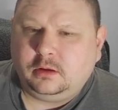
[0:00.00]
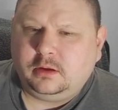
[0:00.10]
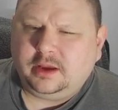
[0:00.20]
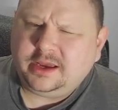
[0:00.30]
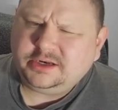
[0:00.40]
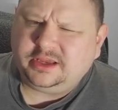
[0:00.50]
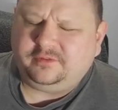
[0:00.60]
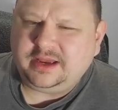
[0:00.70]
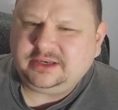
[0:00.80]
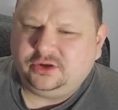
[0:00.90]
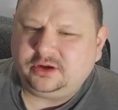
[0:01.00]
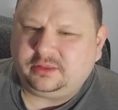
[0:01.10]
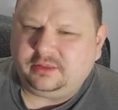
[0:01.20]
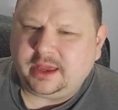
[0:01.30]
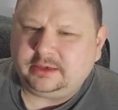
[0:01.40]
Actually, if I took
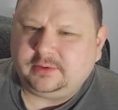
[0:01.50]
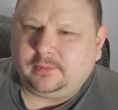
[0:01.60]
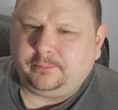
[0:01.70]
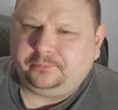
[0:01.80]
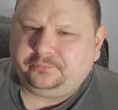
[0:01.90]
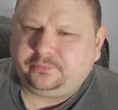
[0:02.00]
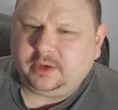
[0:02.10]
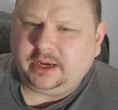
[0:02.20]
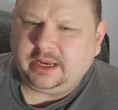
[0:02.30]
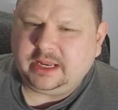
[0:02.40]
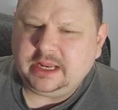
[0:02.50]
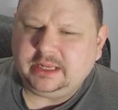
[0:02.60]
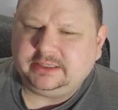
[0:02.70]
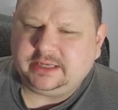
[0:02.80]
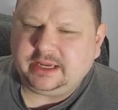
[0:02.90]
that and he
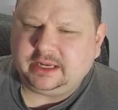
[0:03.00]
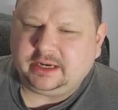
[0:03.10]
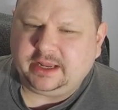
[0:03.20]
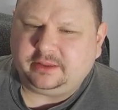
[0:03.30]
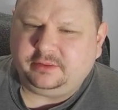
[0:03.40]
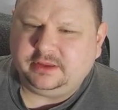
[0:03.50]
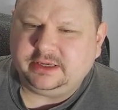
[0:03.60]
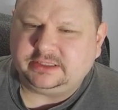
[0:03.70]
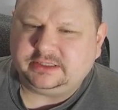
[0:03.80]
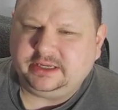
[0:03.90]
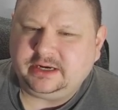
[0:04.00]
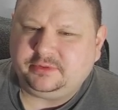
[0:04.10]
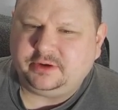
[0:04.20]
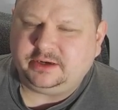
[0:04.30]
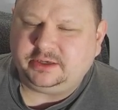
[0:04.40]
had taken like this, then I'm
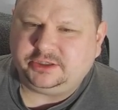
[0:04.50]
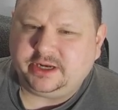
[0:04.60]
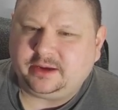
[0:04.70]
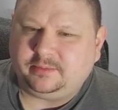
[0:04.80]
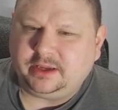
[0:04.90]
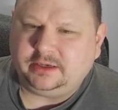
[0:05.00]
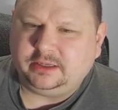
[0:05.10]
threatening checkmate.